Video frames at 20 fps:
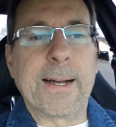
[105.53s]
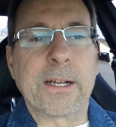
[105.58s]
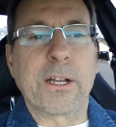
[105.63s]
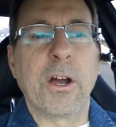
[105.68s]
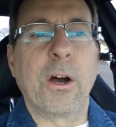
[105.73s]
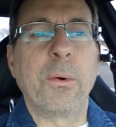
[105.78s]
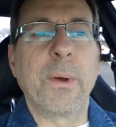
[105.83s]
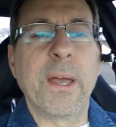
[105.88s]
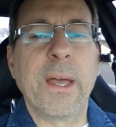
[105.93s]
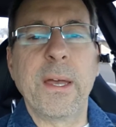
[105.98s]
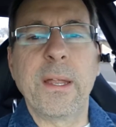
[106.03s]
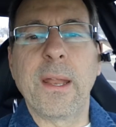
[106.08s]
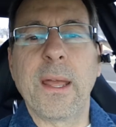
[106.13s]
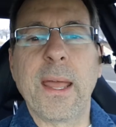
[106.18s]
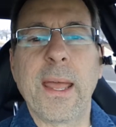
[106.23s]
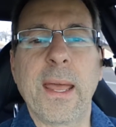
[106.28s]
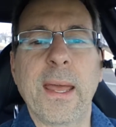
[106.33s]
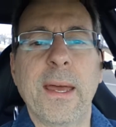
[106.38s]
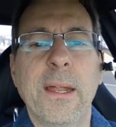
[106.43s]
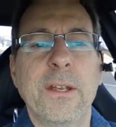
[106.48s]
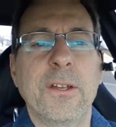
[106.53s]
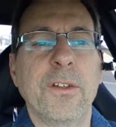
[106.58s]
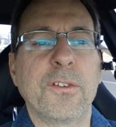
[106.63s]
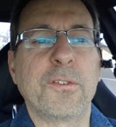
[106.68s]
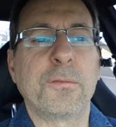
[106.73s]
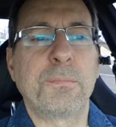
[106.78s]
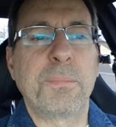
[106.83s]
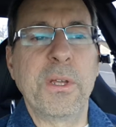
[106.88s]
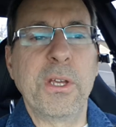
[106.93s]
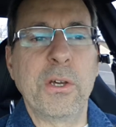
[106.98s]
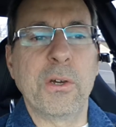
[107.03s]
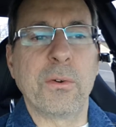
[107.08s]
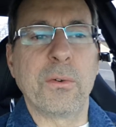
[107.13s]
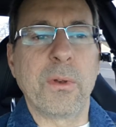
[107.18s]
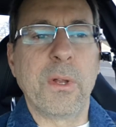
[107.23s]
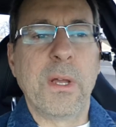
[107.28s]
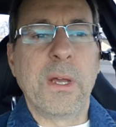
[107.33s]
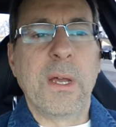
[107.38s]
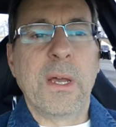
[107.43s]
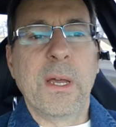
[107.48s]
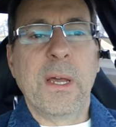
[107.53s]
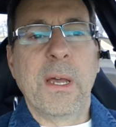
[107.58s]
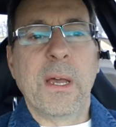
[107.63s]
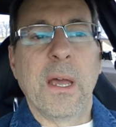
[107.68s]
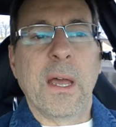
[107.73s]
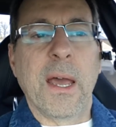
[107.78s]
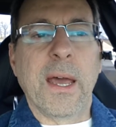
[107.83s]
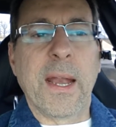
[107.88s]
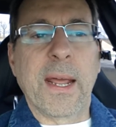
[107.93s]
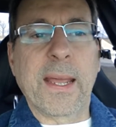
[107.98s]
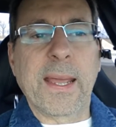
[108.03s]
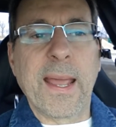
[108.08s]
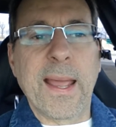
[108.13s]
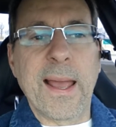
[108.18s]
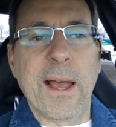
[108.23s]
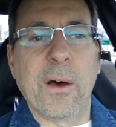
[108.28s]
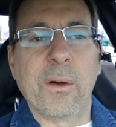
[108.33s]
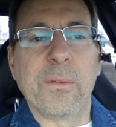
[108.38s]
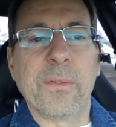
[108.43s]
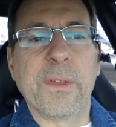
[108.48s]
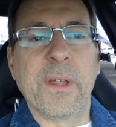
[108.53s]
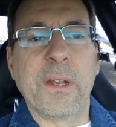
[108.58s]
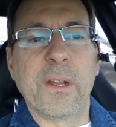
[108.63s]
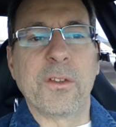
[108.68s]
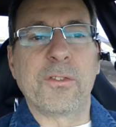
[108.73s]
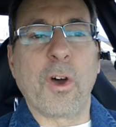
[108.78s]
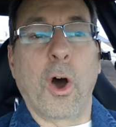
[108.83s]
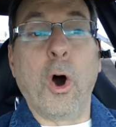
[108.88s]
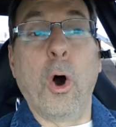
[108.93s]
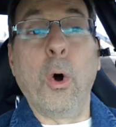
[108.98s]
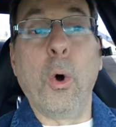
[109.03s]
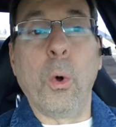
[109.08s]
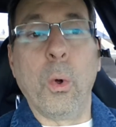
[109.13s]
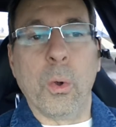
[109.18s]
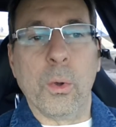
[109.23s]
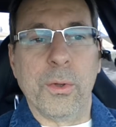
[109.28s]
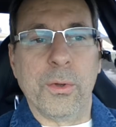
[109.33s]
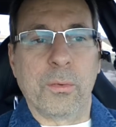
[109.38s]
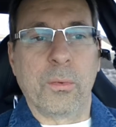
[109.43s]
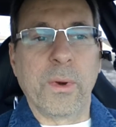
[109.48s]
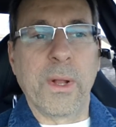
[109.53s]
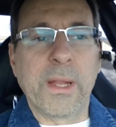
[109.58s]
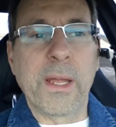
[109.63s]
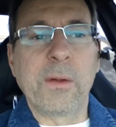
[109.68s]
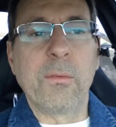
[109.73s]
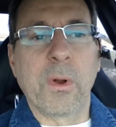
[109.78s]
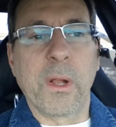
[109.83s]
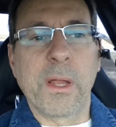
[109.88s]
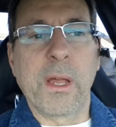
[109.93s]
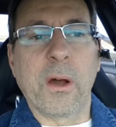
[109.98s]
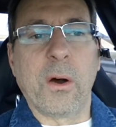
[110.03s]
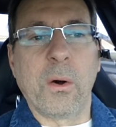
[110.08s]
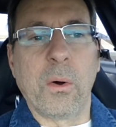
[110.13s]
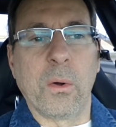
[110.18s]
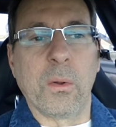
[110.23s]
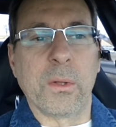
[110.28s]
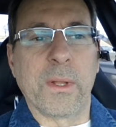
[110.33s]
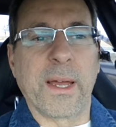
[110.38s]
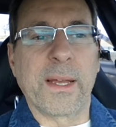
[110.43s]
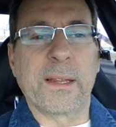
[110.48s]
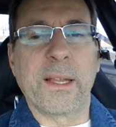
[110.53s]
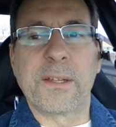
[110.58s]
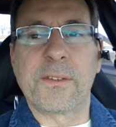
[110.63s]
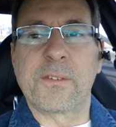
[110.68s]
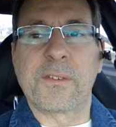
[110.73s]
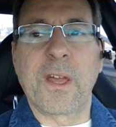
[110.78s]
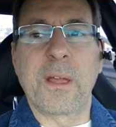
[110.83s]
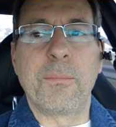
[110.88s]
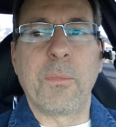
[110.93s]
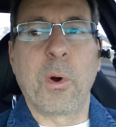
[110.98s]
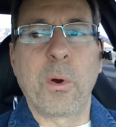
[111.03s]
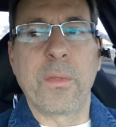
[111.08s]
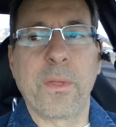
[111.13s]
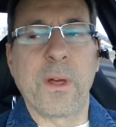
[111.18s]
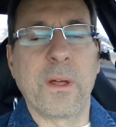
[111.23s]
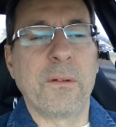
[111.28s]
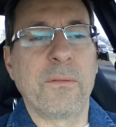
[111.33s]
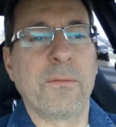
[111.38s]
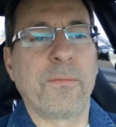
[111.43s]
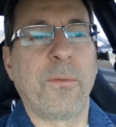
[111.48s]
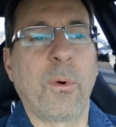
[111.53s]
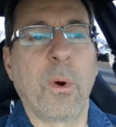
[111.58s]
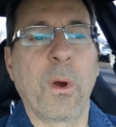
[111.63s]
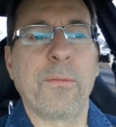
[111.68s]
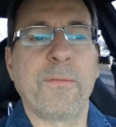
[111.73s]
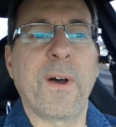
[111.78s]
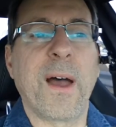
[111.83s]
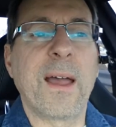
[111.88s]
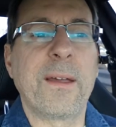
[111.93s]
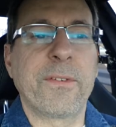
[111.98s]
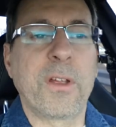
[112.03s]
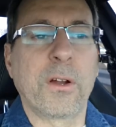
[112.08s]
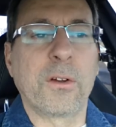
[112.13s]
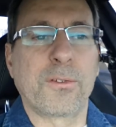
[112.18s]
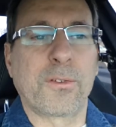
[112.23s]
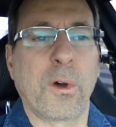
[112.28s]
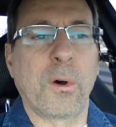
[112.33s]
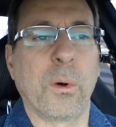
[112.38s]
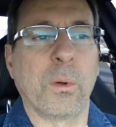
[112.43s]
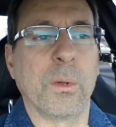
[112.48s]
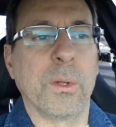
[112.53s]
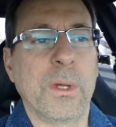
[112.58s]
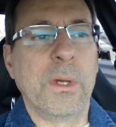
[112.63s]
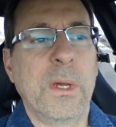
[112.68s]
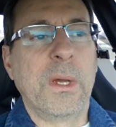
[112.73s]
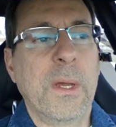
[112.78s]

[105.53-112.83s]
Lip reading: go in and dispute an account that is old, really old, like let's say more than 4 or 5 years old.